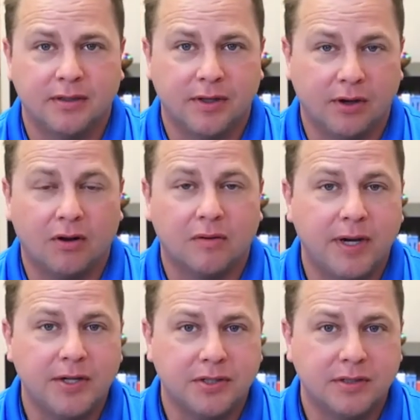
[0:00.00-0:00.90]
the
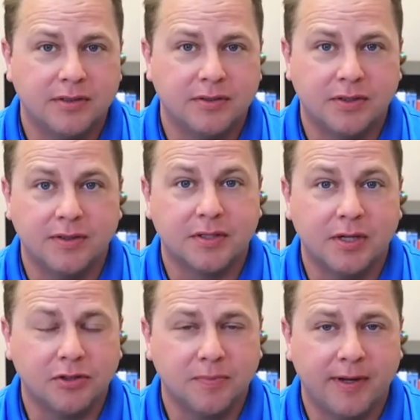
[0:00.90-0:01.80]
automation to the
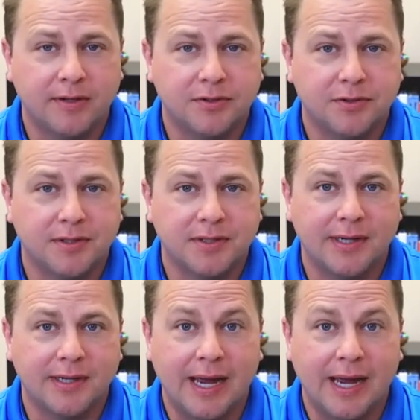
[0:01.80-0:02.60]
sales manager to say,